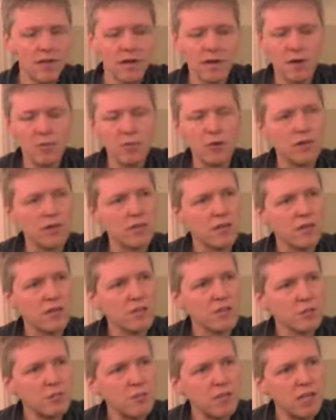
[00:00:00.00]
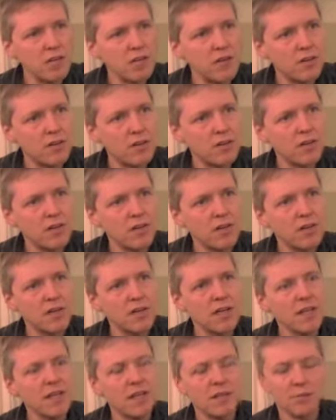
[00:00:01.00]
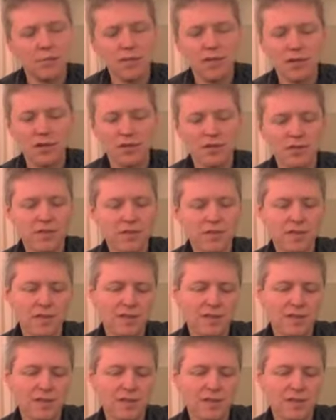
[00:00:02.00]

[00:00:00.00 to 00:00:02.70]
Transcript: a potentiometer, because